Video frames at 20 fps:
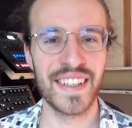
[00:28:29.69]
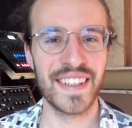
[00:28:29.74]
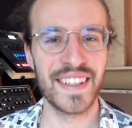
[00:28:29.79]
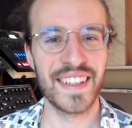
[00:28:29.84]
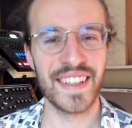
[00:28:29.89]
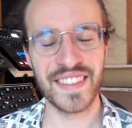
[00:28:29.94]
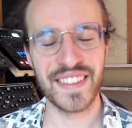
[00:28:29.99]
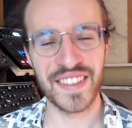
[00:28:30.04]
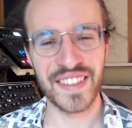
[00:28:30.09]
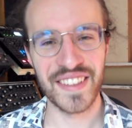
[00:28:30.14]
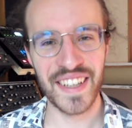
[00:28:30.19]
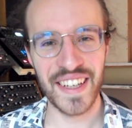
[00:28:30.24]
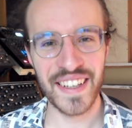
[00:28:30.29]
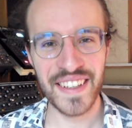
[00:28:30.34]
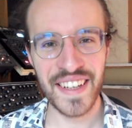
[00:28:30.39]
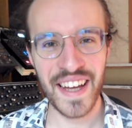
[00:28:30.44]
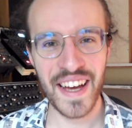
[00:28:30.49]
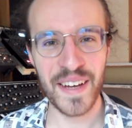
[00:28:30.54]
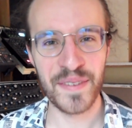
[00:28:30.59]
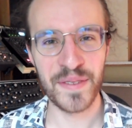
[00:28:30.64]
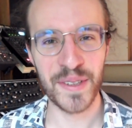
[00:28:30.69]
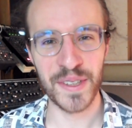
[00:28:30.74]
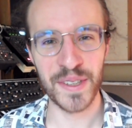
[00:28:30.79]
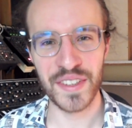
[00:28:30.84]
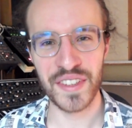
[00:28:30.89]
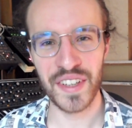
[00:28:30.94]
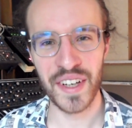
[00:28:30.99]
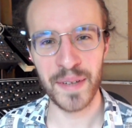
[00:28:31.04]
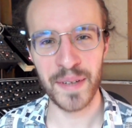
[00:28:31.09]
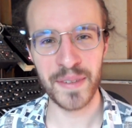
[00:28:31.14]
Until then, have a good
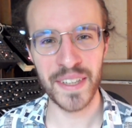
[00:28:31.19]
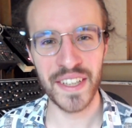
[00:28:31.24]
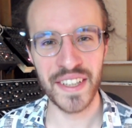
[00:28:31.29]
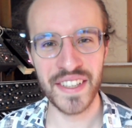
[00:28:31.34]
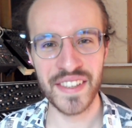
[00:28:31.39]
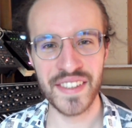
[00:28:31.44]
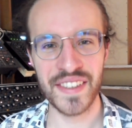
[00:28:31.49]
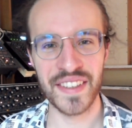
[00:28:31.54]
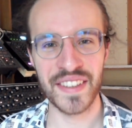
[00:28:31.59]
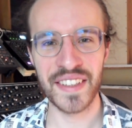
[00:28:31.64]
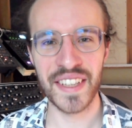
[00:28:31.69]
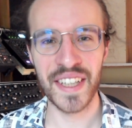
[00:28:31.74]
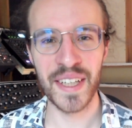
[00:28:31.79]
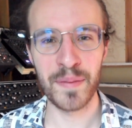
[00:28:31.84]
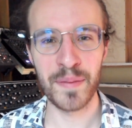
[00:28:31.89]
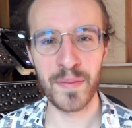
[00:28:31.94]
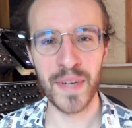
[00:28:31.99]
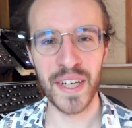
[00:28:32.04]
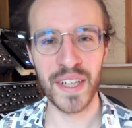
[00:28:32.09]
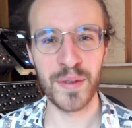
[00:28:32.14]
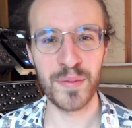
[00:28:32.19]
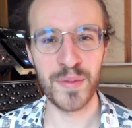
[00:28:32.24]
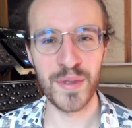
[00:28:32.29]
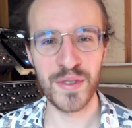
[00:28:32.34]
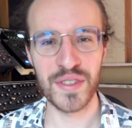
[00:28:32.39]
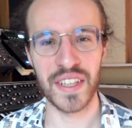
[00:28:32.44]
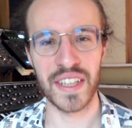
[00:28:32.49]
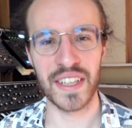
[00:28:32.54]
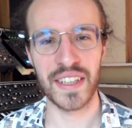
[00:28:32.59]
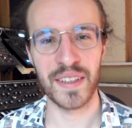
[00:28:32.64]
time, guys, and keep making
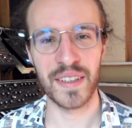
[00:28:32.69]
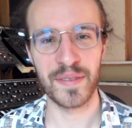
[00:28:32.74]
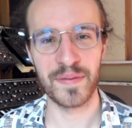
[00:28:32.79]
music.